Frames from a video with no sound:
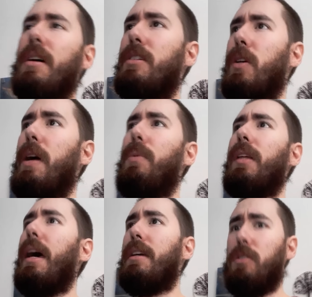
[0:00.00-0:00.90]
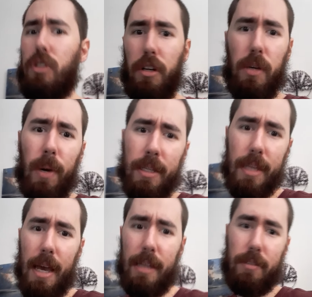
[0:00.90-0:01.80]
So they were like, "You sure you want
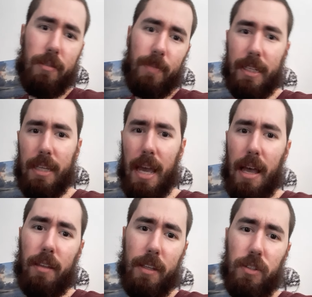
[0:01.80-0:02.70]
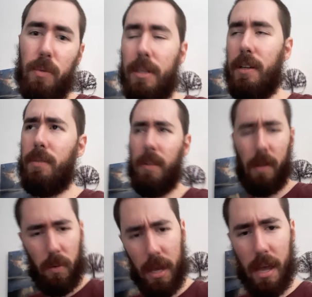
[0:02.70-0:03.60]
that?" I'm like, "Yeah, I like Scooby Doo." I'm like,
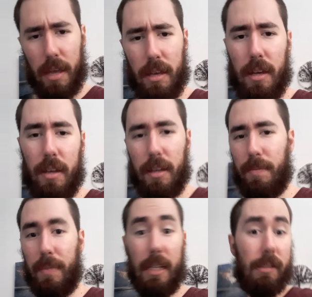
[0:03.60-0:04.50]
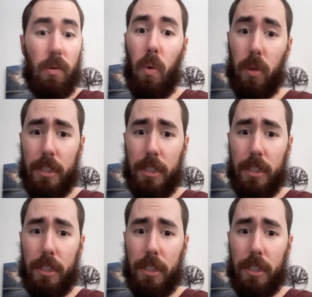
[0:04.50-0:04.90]
"Okay." I'm like, "Holy